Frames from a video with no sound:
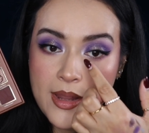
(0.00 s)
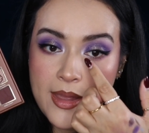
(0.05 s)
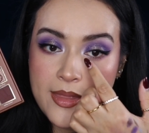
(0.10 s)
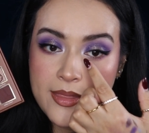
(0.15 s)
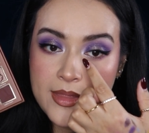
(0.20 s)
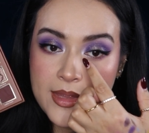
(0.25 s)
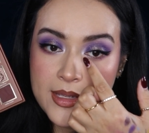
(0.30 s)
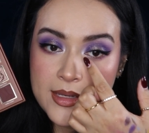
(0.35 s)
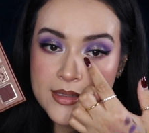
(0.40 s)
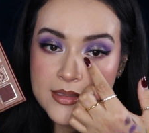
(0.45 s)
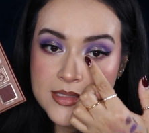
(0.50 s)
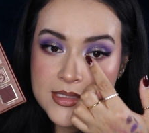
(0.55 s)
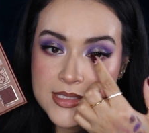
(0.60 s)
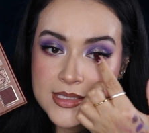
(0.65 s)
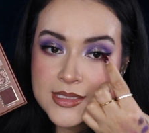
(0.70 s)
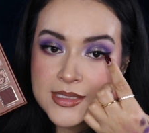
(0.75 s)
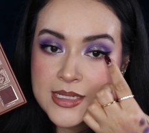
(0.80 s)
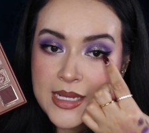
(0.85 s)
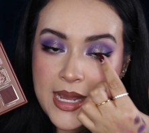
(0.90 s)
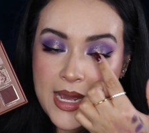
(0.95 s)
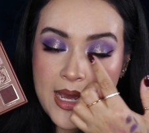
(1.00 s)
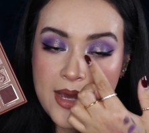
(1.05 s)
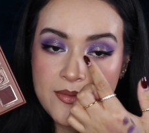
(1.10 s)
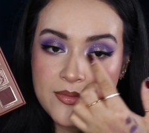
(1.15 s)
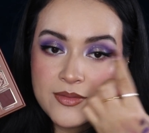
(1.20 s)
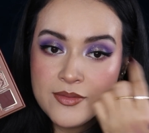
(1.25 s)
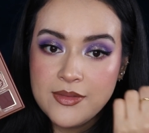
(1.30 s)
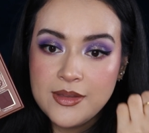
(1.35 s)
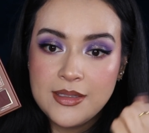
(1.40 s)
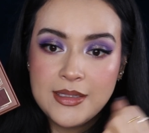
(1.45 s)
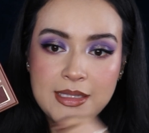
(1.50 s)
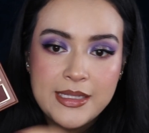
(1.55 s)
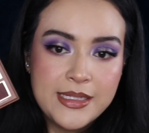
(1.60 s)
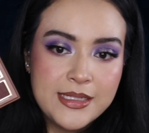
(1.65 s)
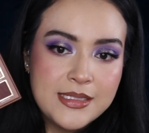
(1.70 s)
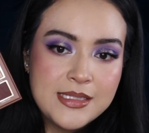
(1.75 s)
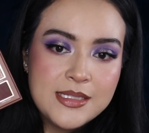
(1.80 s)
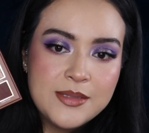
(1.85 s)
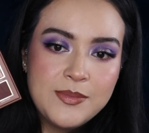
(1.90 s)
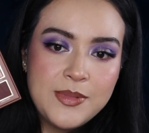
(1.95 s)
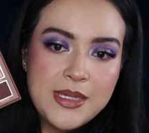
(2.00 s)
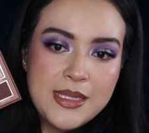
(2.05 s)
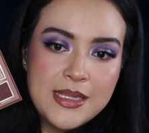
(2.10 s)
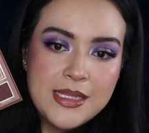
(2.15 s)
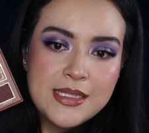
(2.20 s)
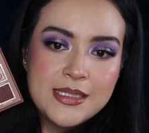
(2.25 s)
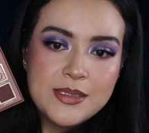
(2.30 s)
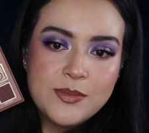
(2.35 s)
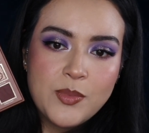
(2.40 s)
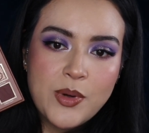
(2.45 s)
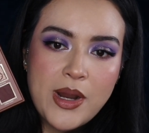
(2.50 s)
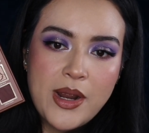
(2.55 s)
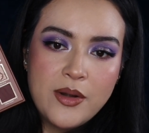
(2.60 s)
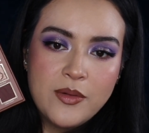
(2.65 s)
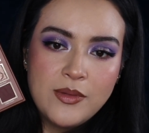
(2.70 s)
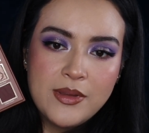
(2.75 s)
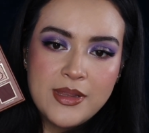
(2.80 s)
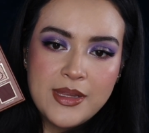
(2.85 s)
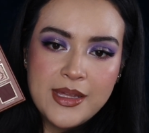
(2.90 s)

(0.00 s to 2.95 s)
and then just half of the lid to be this brown with